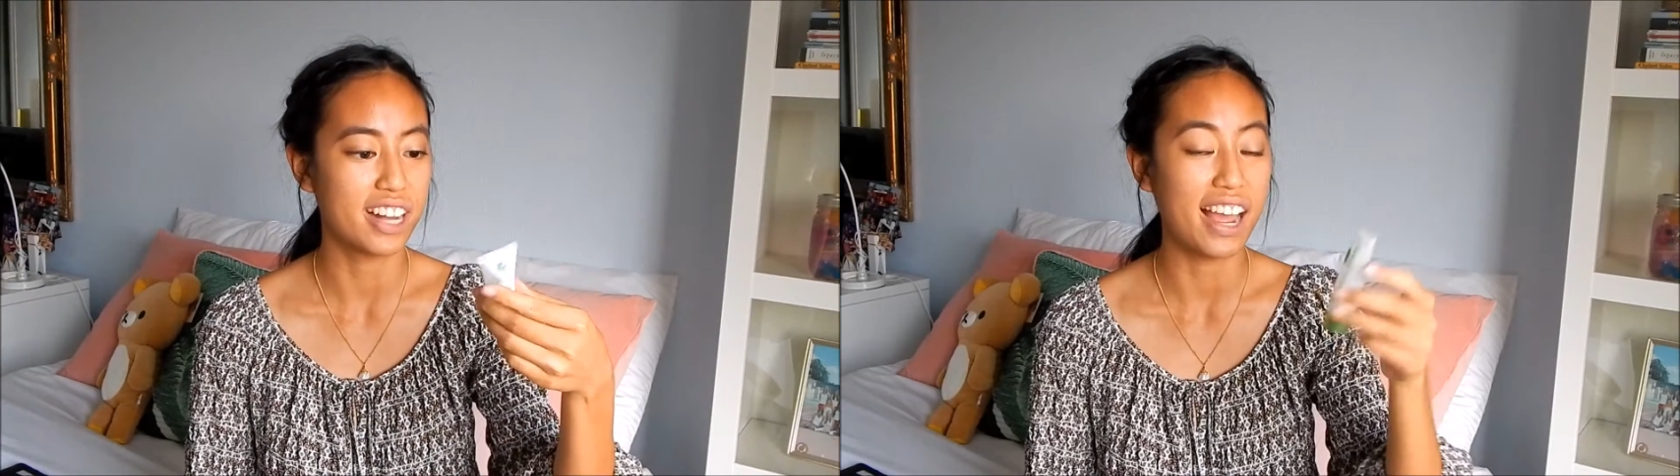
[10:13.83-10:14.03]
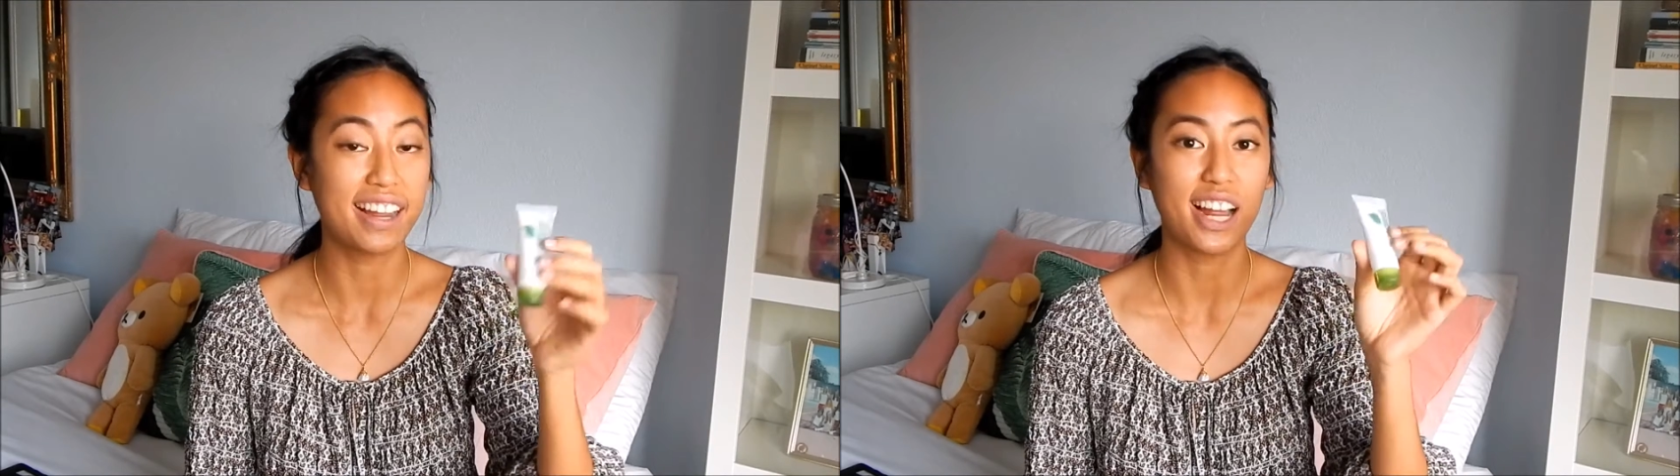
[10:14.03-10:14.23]

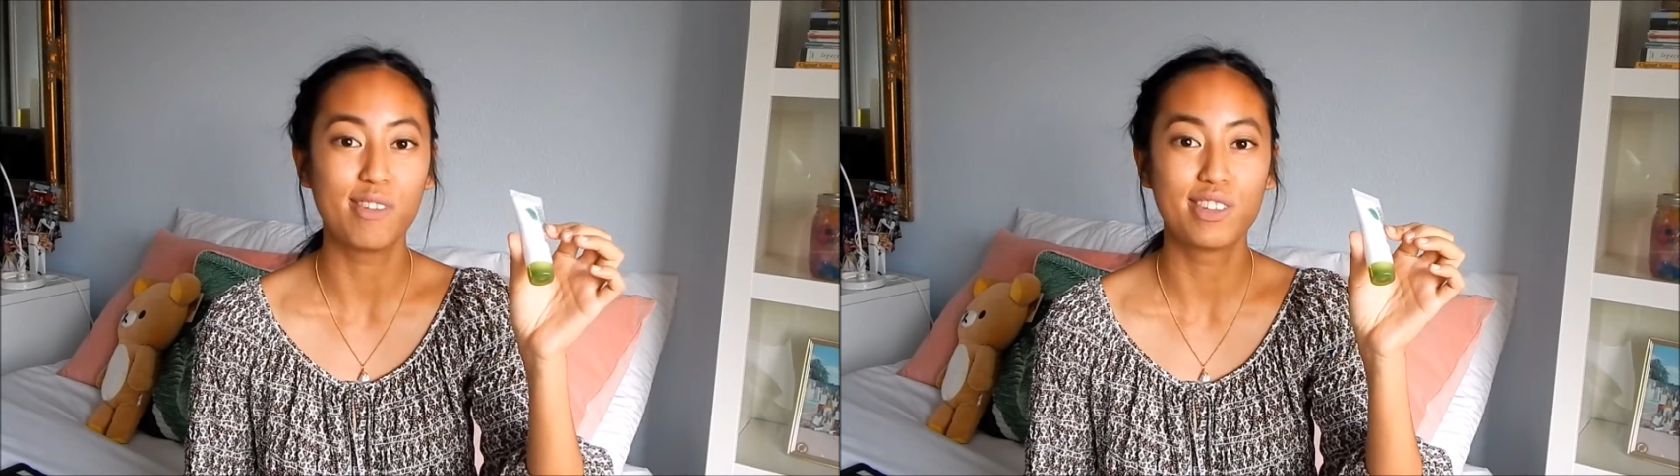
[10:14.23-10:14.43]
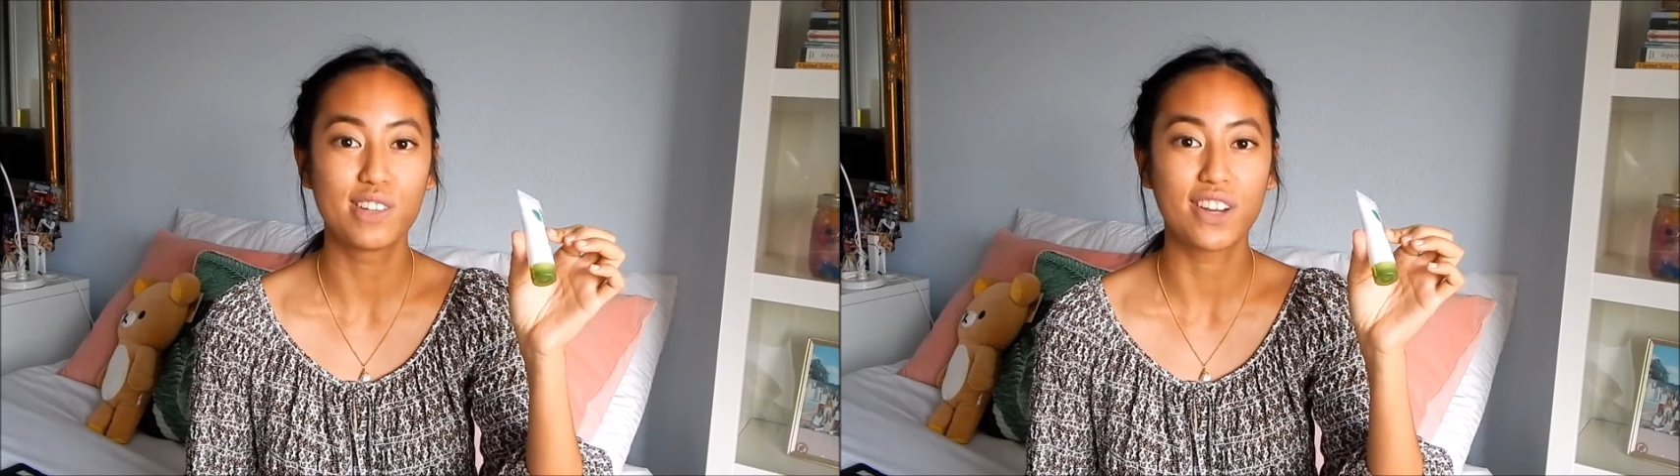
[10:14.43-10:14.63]
I
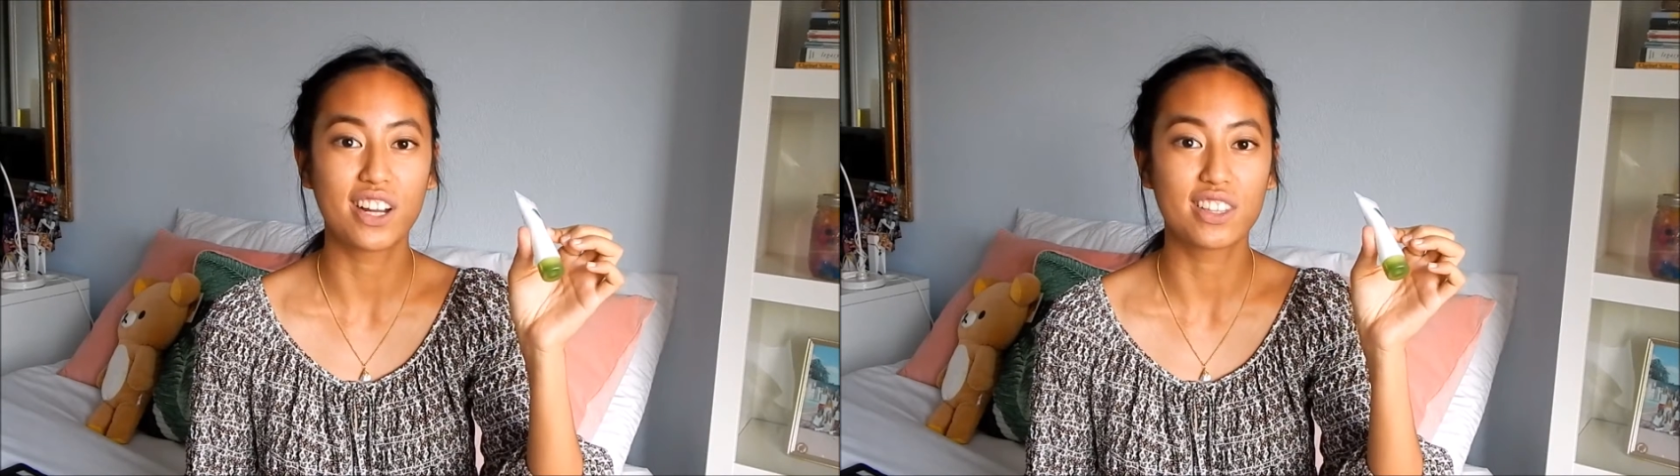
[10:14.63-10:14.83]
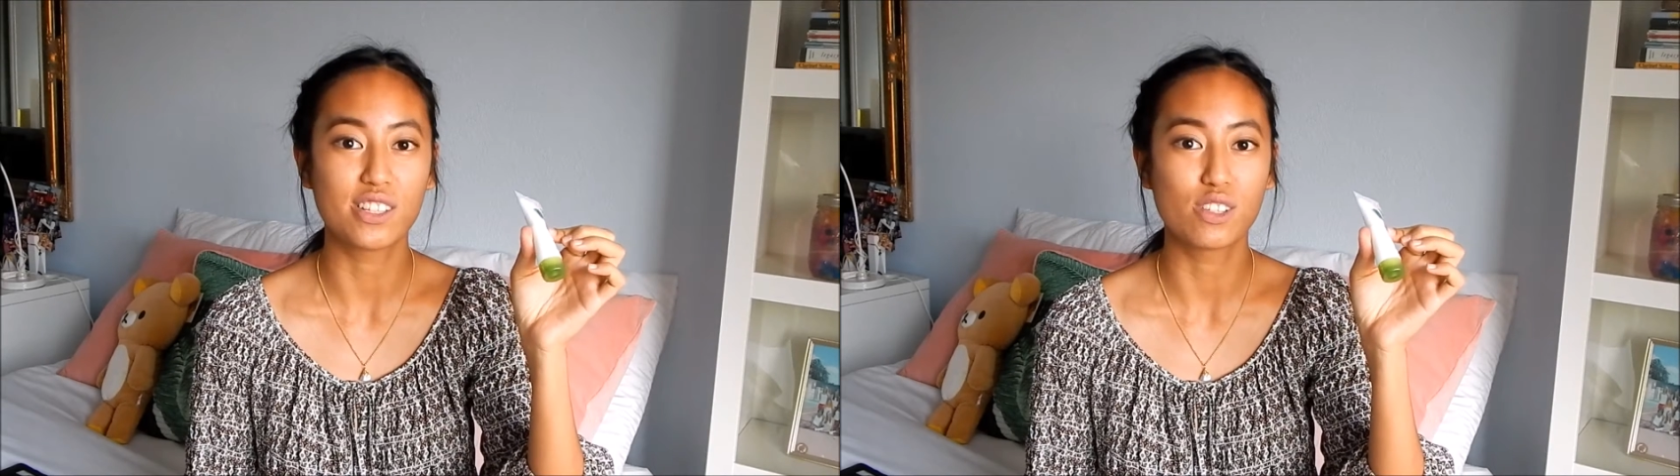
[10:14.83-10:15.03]
believe I
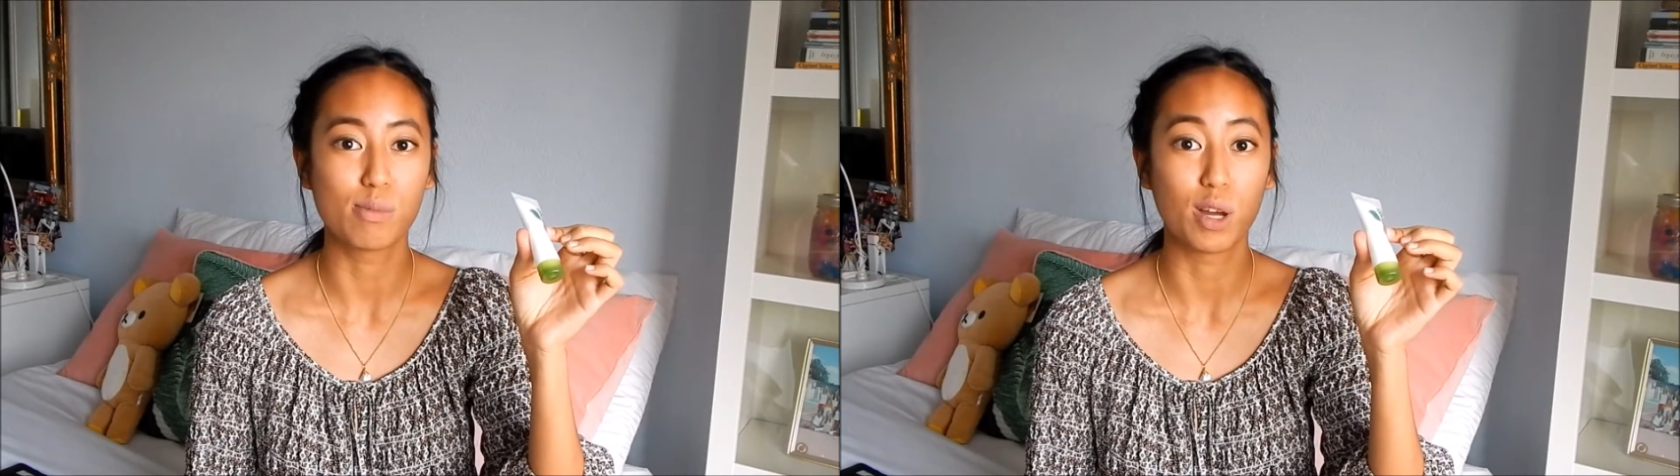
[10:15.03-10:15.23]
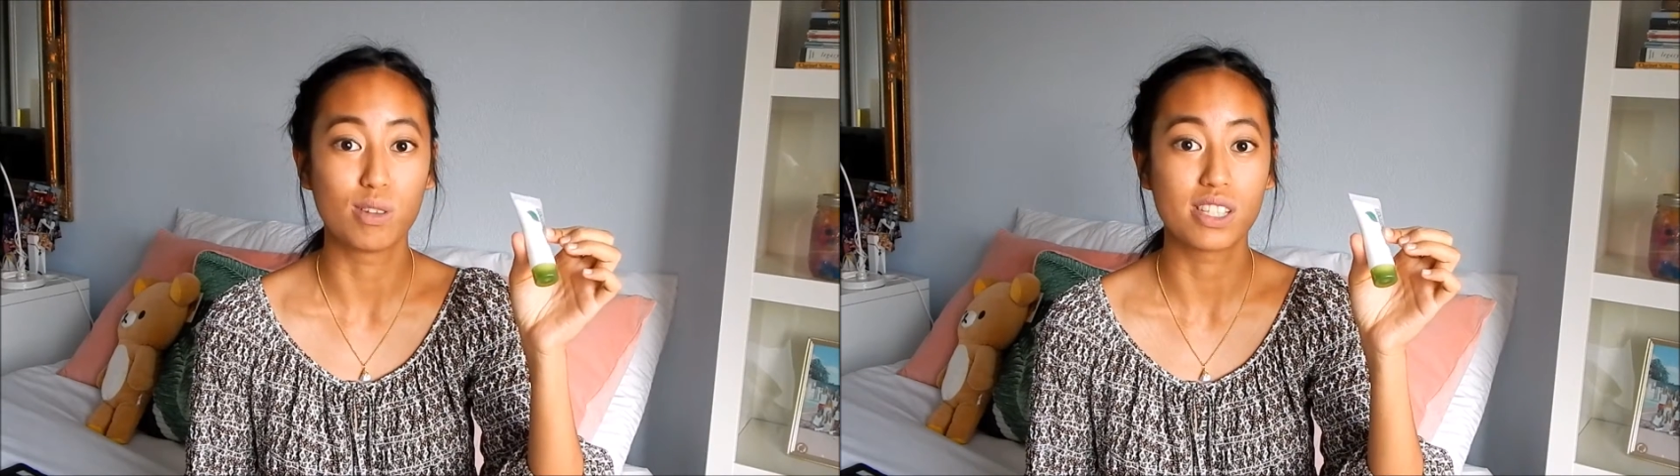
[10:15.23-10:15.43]
got this from
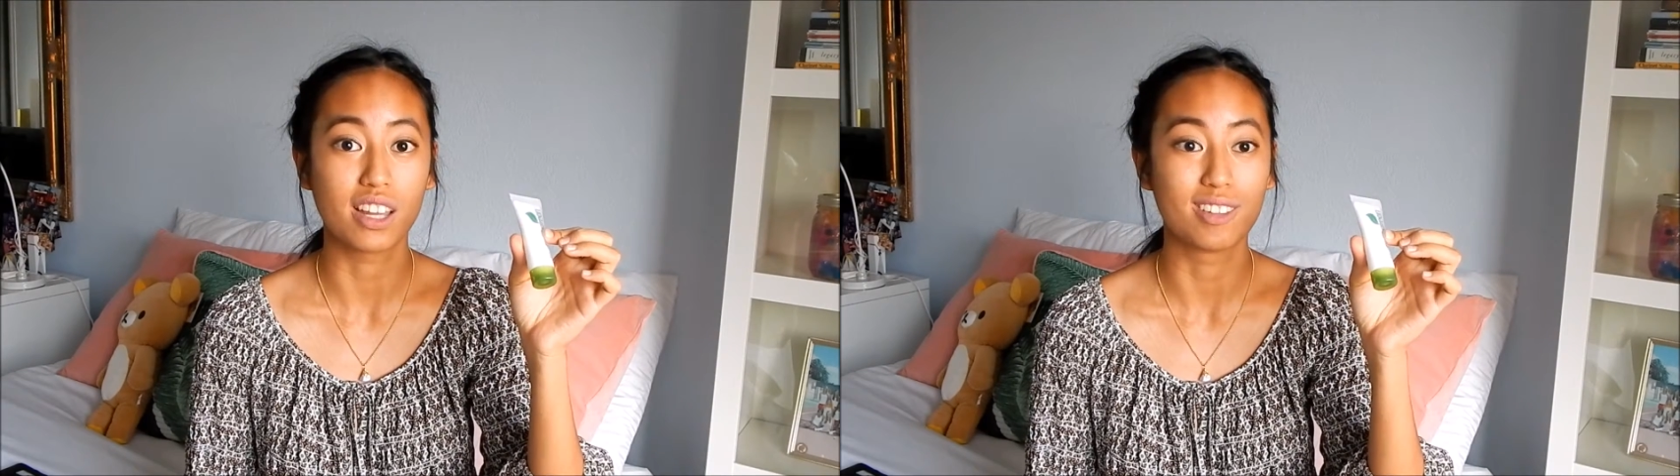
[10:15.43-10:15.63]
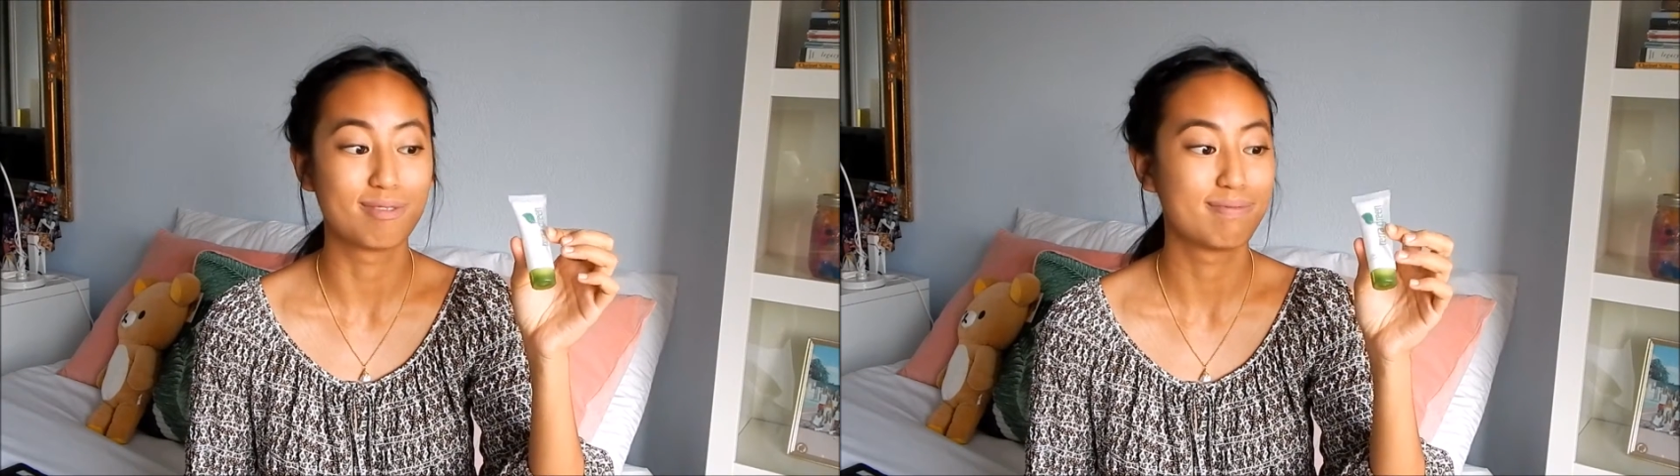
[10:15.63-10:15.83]
a
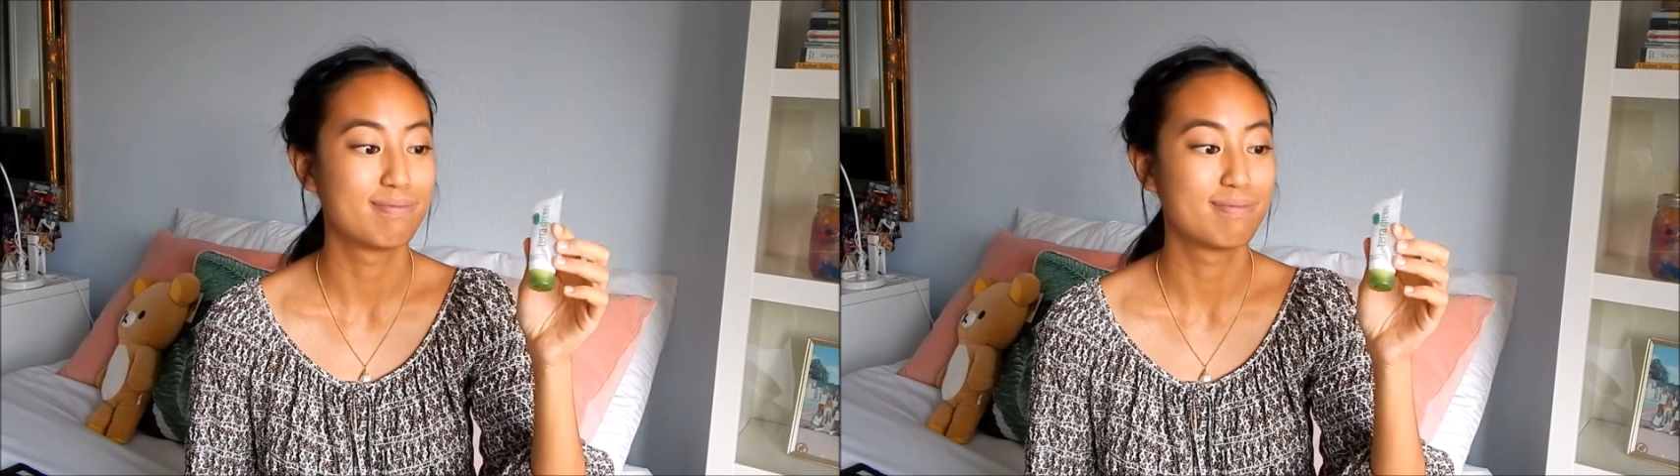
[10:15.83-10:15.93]
hotel.